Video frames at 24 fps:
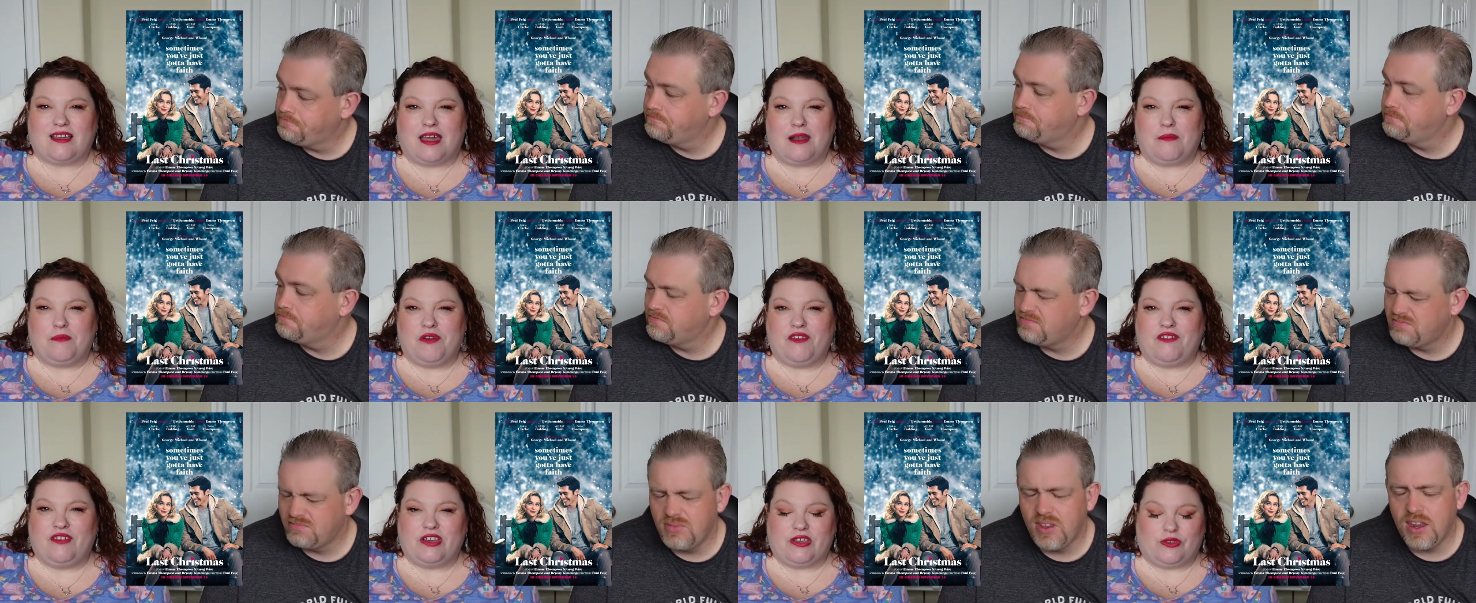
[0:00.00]
Speaker 1: kind of
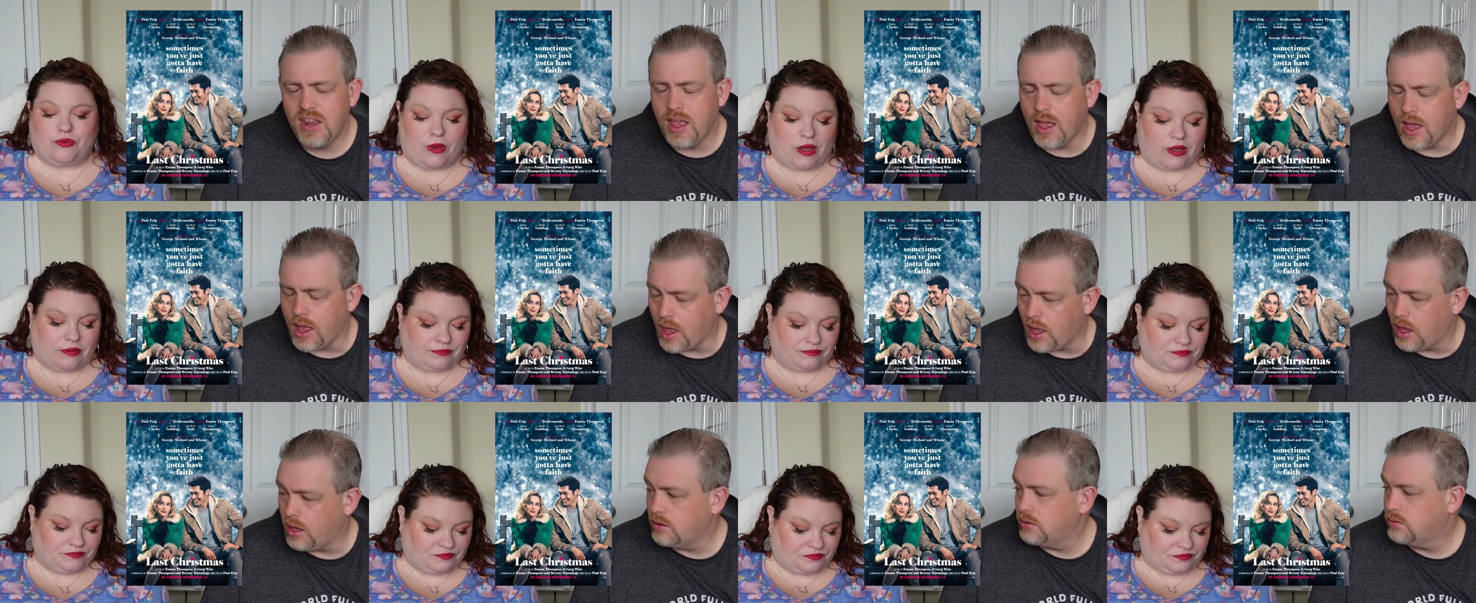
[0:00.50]
movie as well.
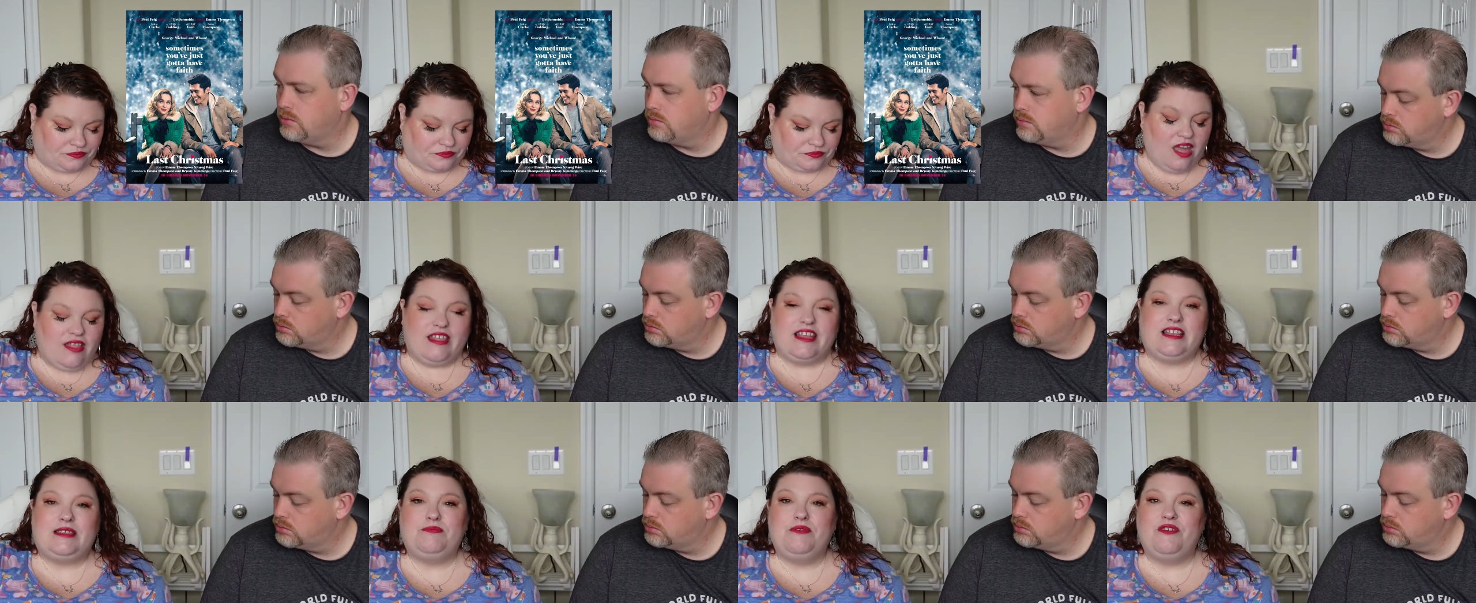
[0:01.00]
Yeah.
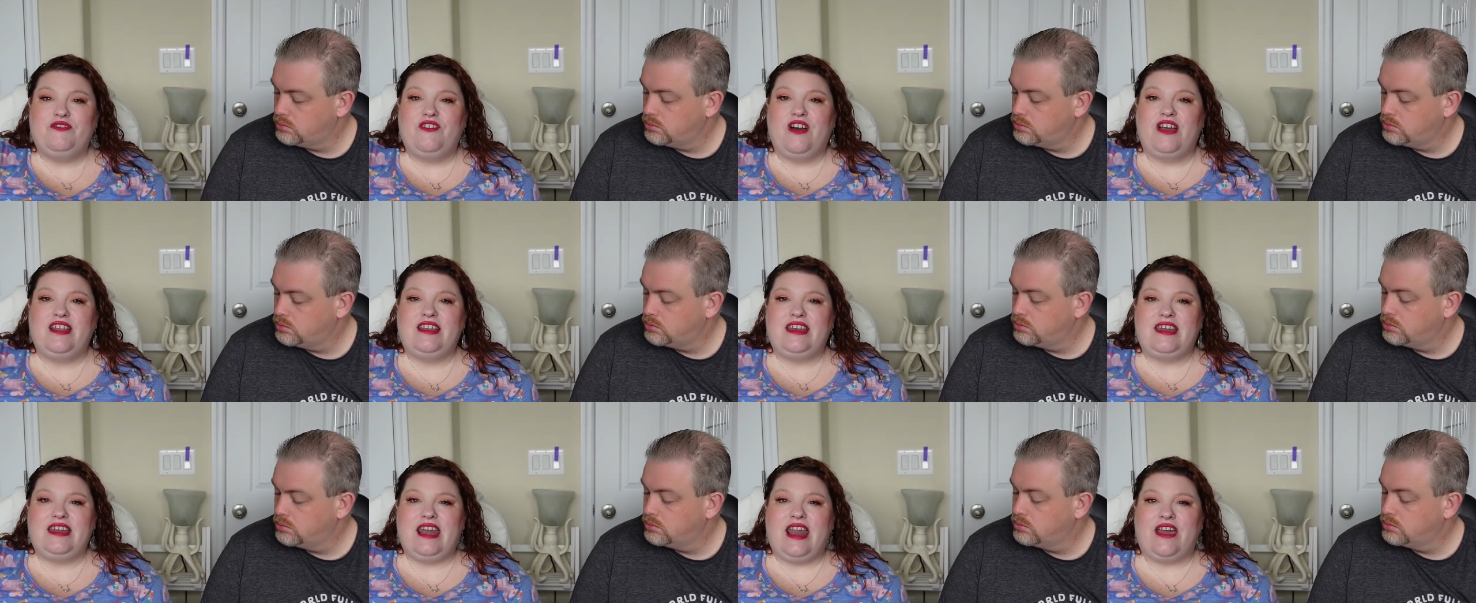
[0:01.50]
Let's move
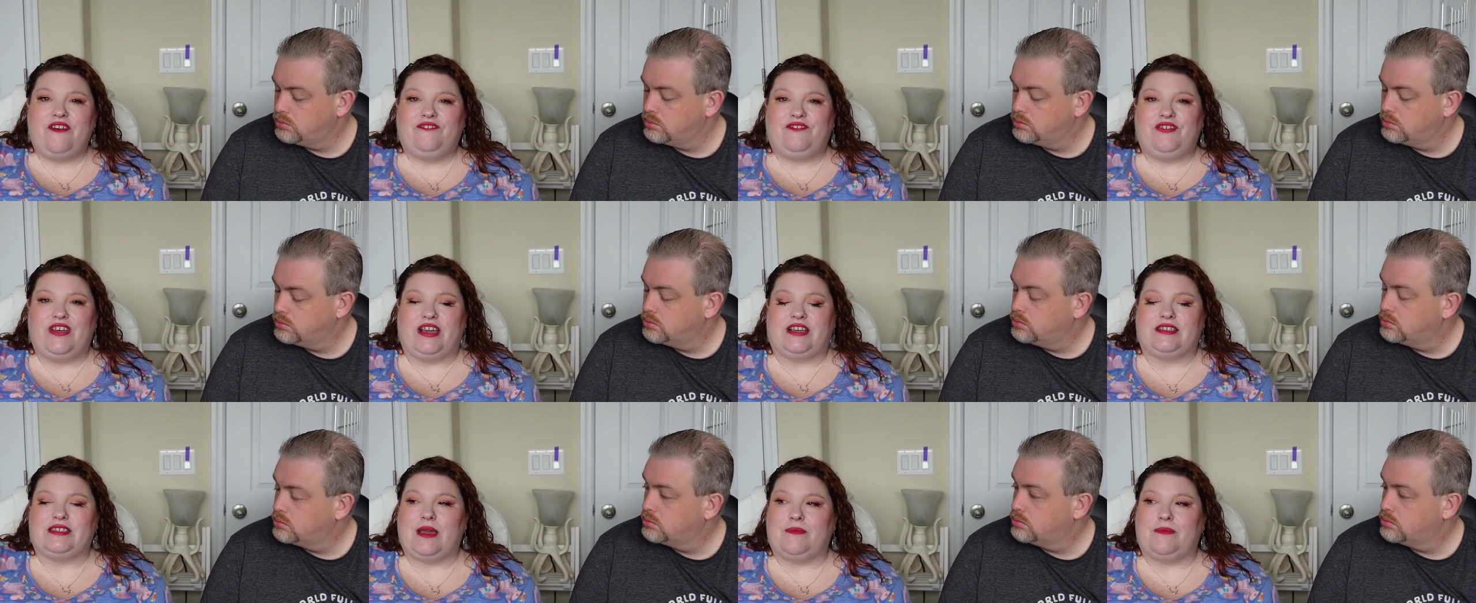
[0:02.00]
on to Netflix.